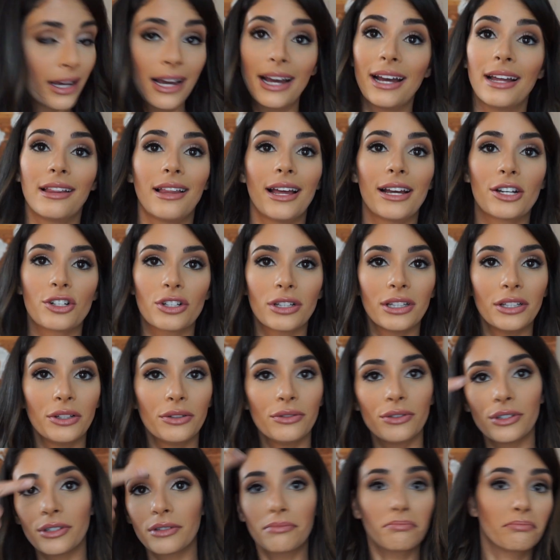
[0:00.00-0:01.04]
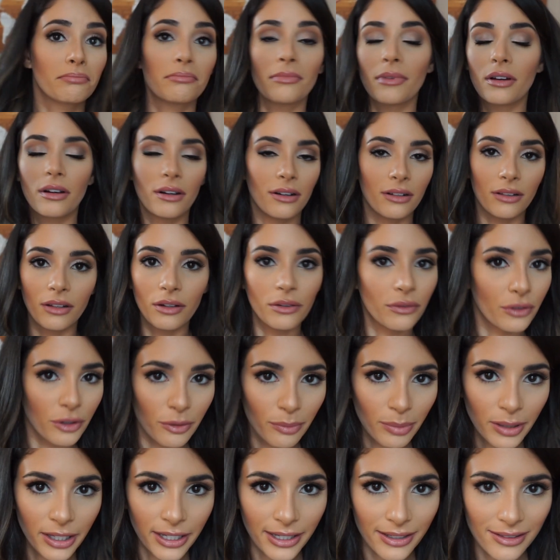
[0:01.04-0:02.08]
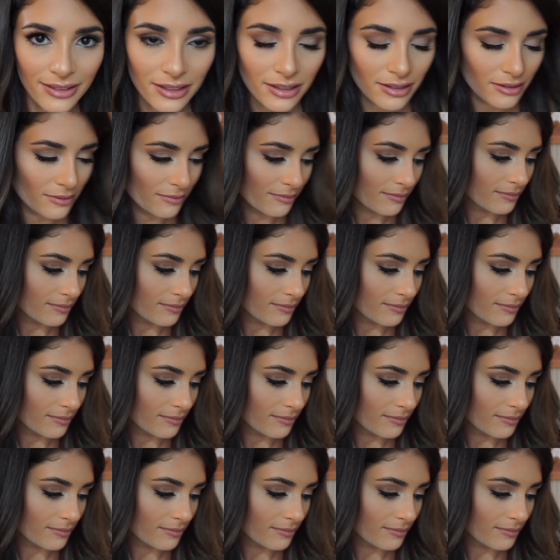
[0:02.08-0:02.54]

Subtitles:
Eyelash glue just all over the place.